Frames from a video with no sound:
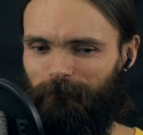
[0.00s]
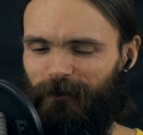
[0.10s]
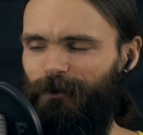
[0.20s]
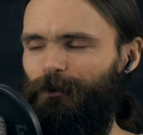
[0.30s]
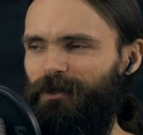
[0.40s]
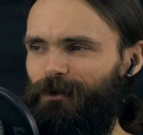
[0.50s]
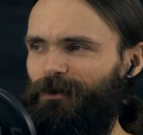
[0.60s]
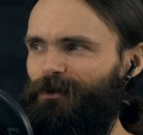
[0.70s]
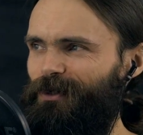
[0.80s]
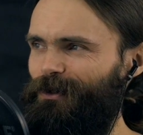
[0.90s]

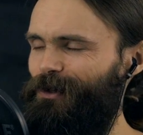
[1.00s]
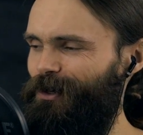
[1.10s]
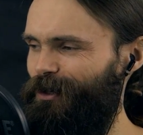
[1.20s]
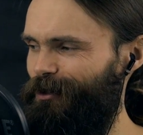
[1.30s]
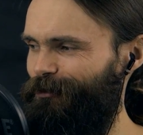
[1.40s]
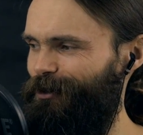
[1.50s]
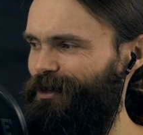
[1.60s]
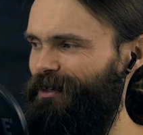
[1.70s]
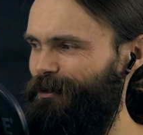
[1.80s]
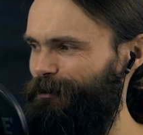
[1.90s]
When you love a
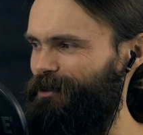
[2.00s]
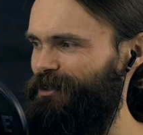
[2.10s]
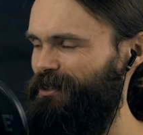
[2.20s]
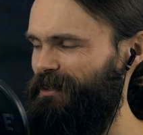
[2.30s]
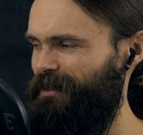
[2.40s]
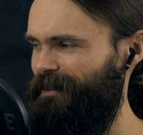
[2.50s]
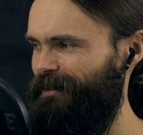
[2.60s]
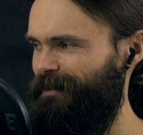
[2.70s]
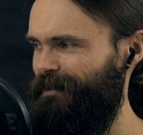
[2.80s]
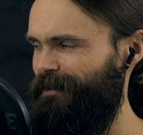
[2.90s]
language
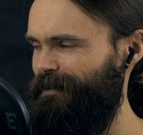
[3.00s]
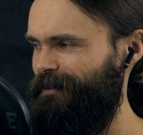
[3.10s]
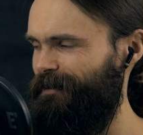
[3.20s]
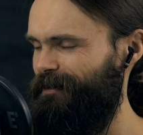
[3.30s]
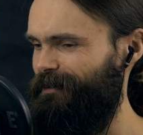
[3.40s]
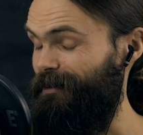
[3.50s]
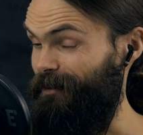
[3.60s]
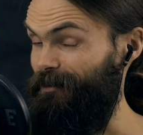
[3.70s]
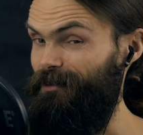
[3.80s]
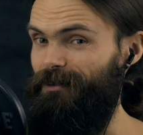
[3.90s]

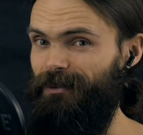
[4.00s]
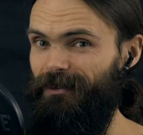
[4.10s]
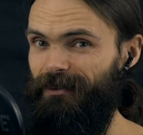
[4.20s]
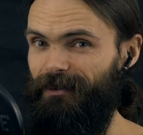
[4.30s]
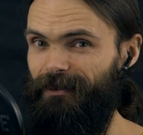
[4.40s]
like this,